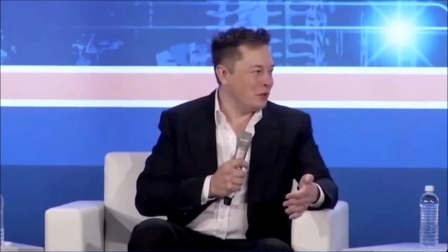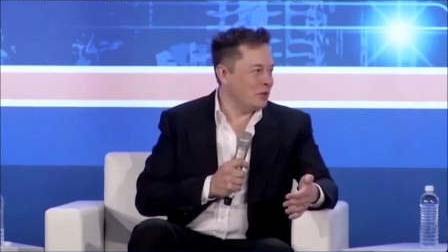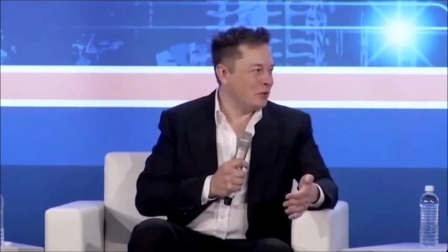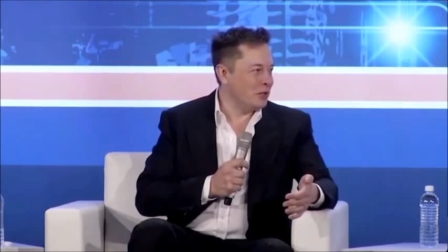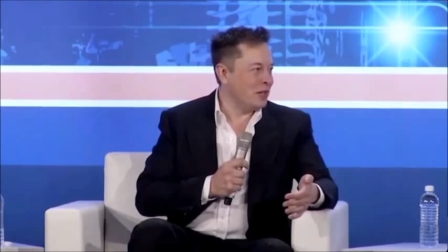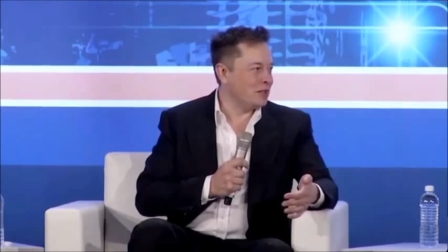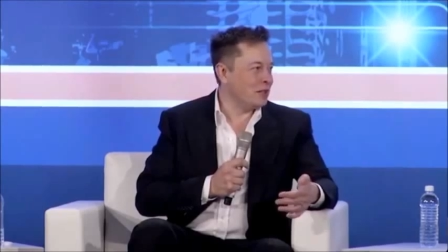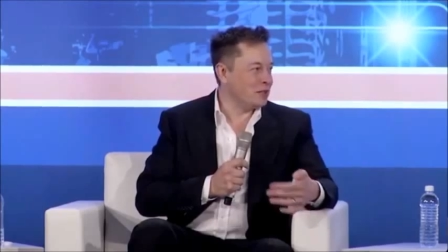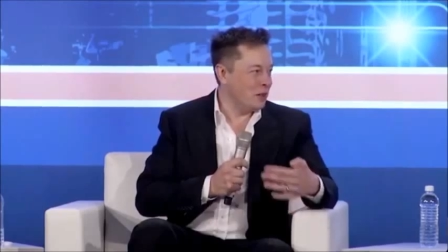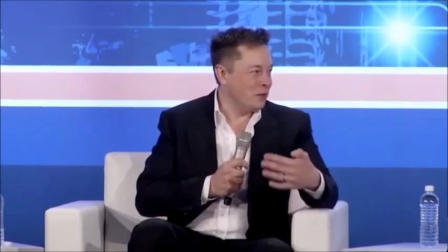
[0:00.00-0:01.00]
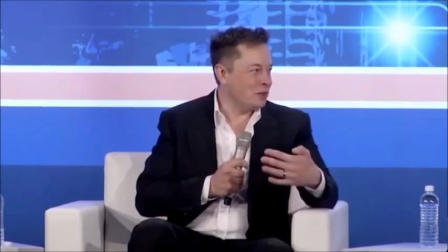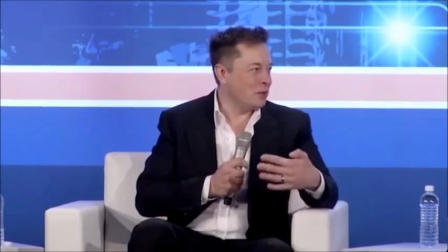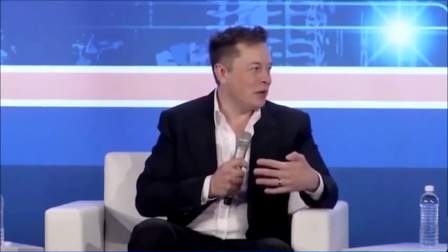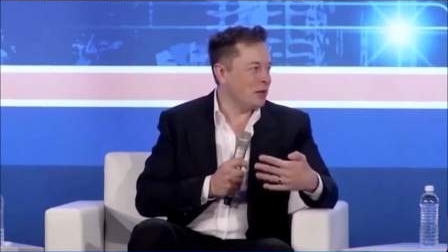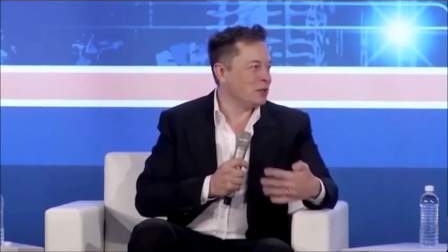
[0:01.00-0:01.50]
for, for, Tesla, so I was
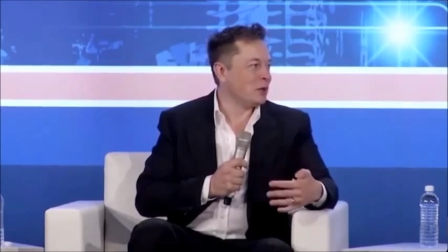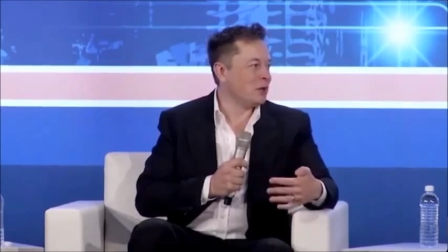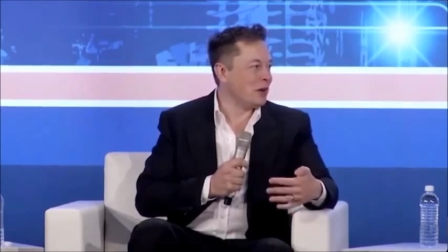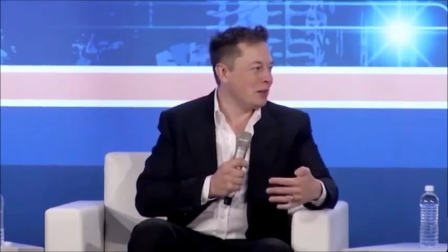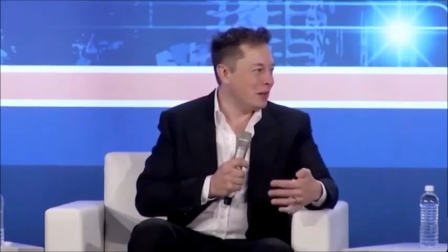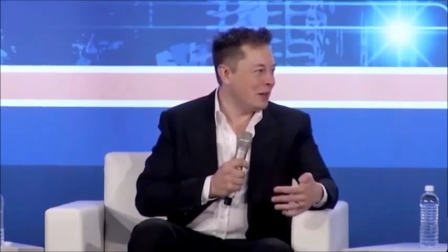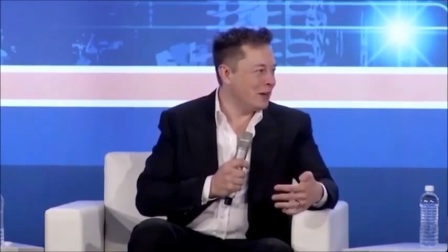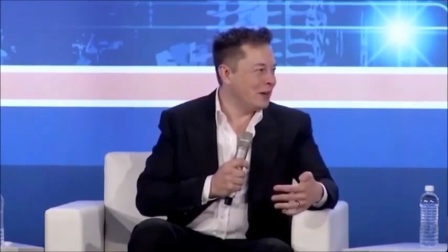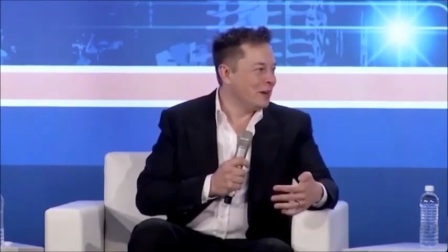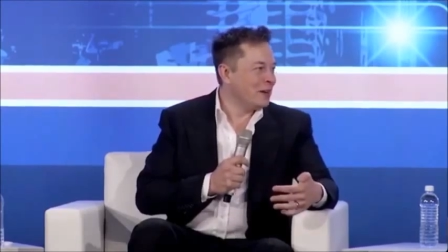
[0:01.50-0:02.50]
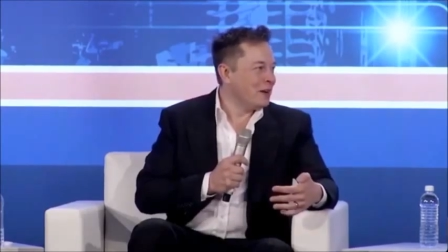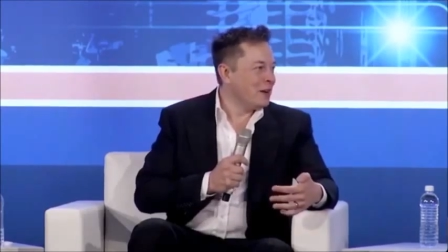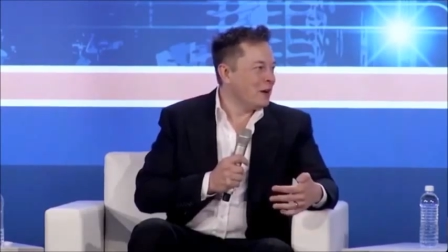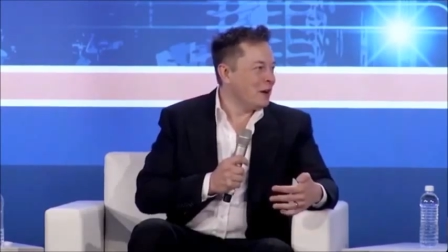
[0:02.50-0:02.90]
planning to talk about it then. Ah.